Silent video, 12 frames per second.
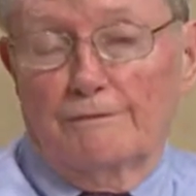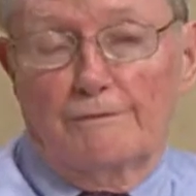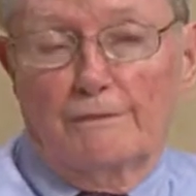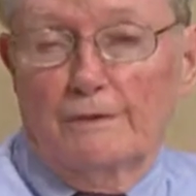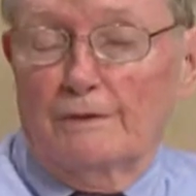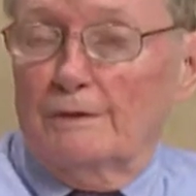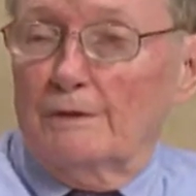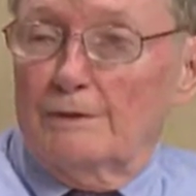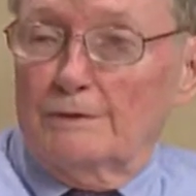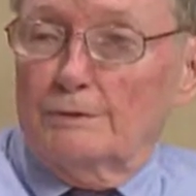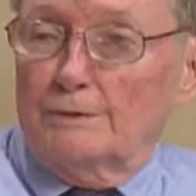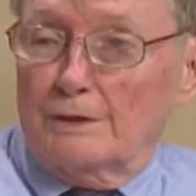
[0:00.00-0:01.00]
if uh,
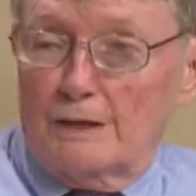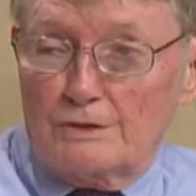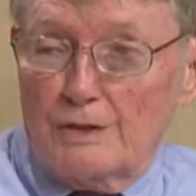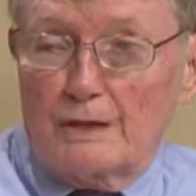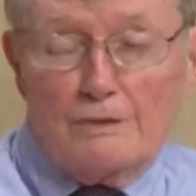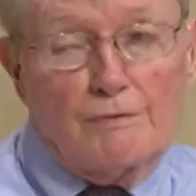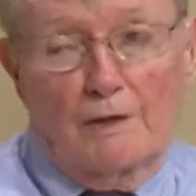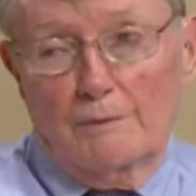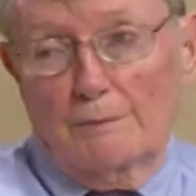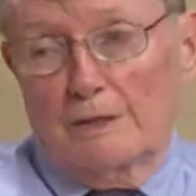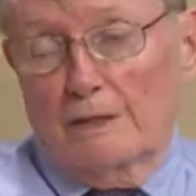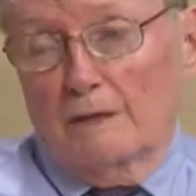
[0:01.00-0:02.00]
you are not satisfied
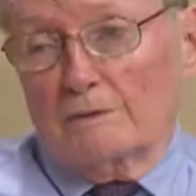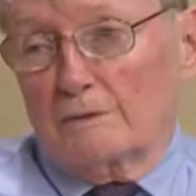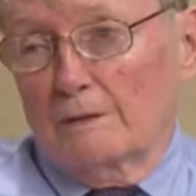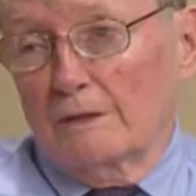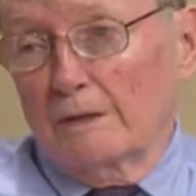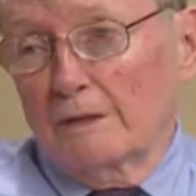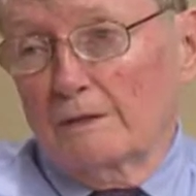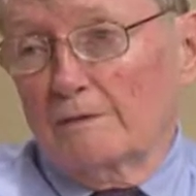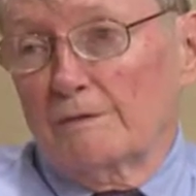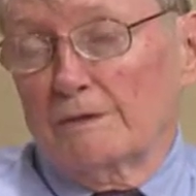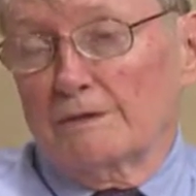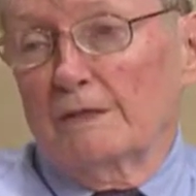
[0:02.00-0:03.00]
with the entree.
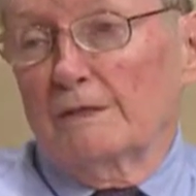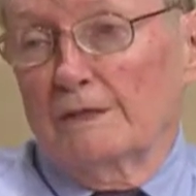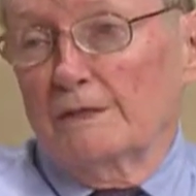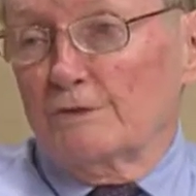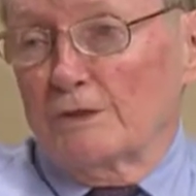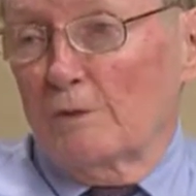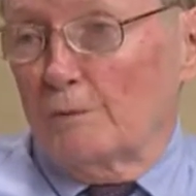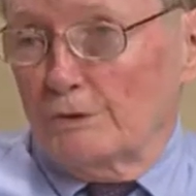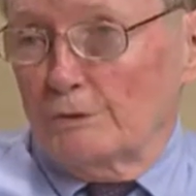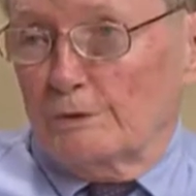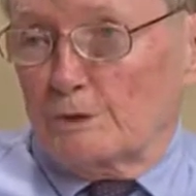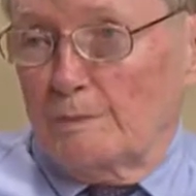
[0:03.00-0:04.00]
It's, not
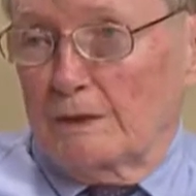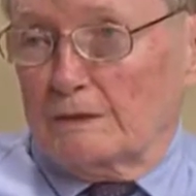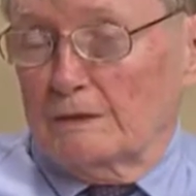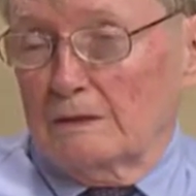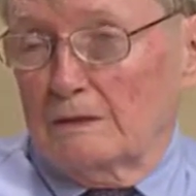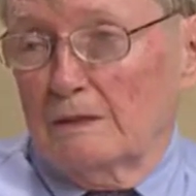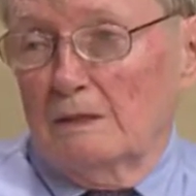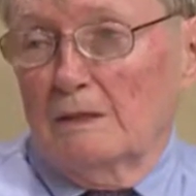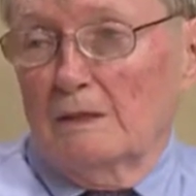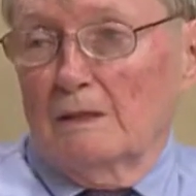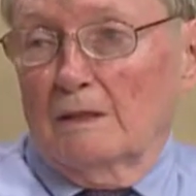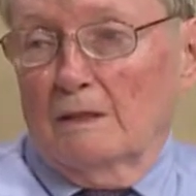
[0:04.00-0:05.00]
what you expected.
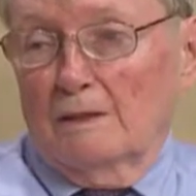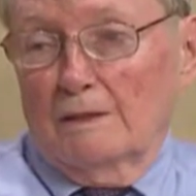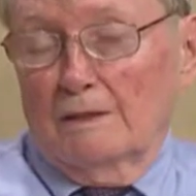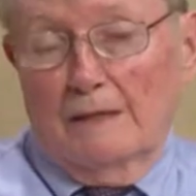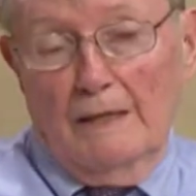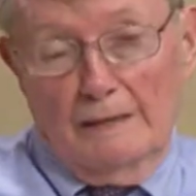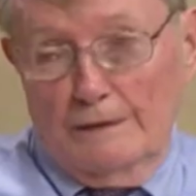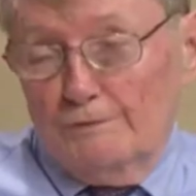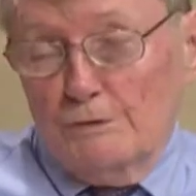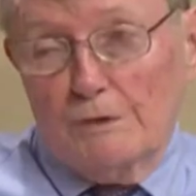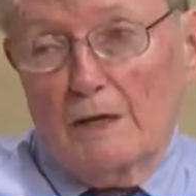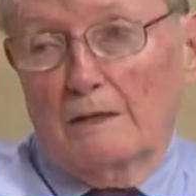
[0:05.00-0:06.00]
Right. Uh, and
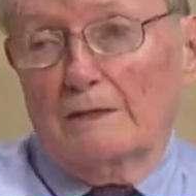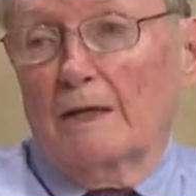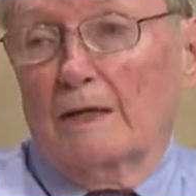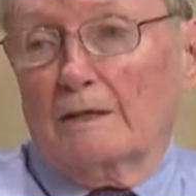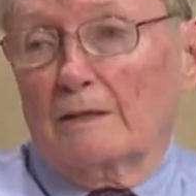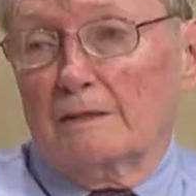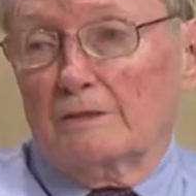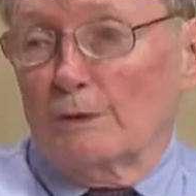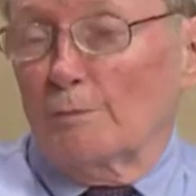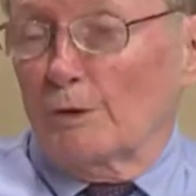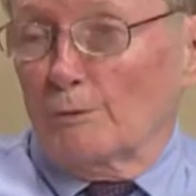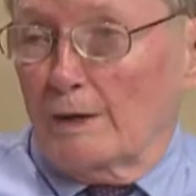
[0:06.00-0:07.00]
if you contact
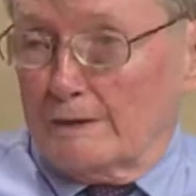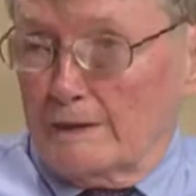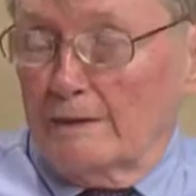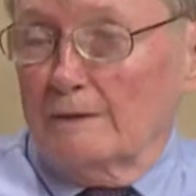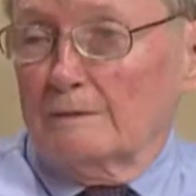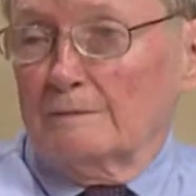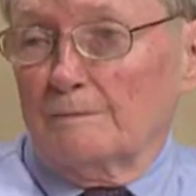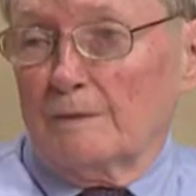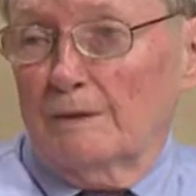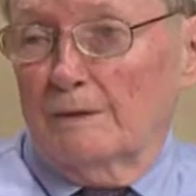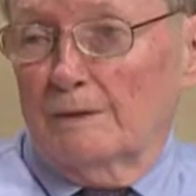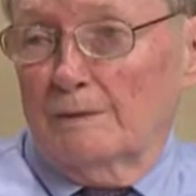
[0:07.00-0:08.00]
someone right then,
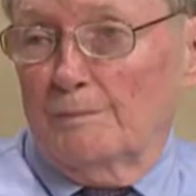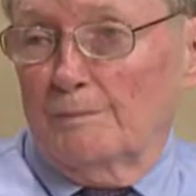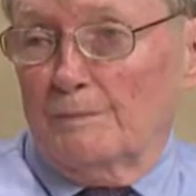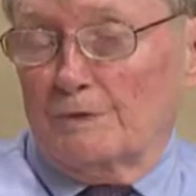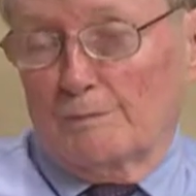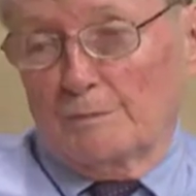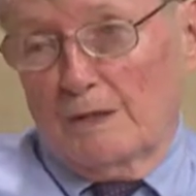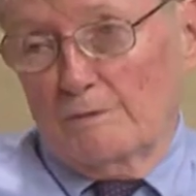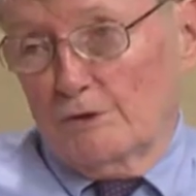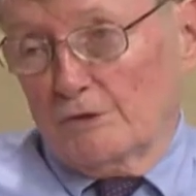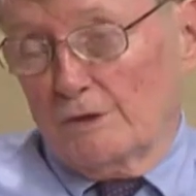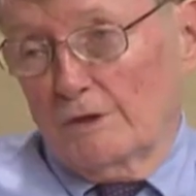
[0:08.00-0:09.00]
um,
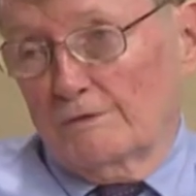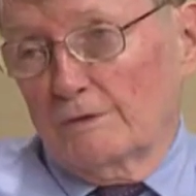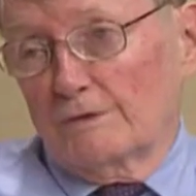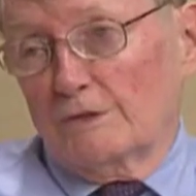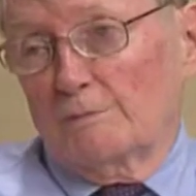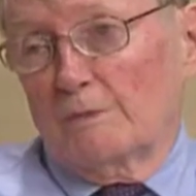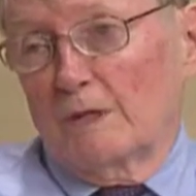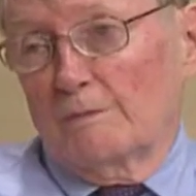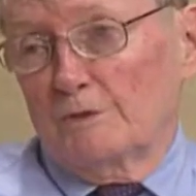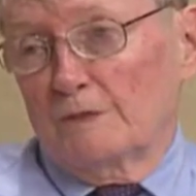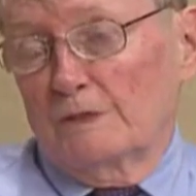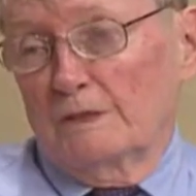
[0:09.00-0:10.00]
sometimes your server,
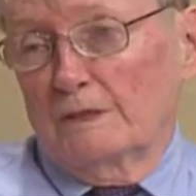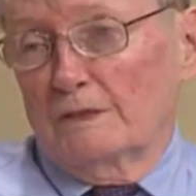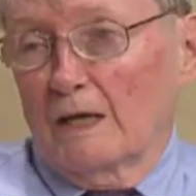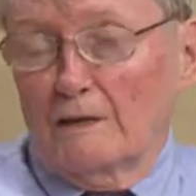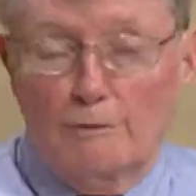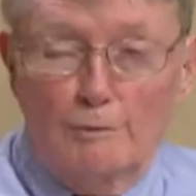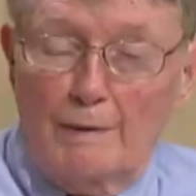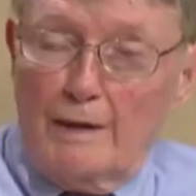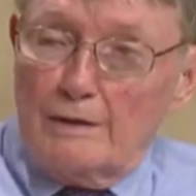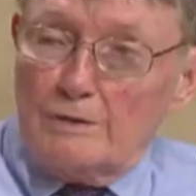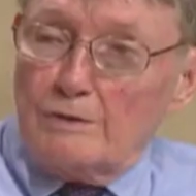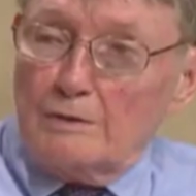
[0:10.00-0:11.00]
sometimes the dining room
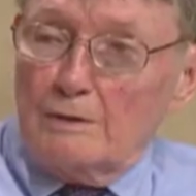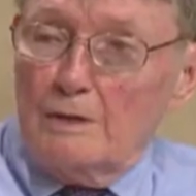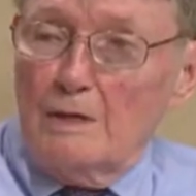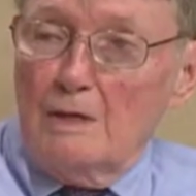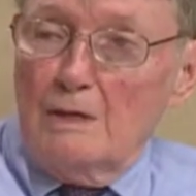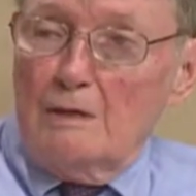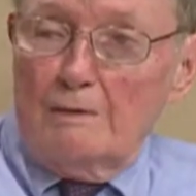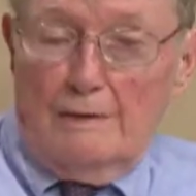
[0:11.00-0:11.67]
manager, mm-hmm.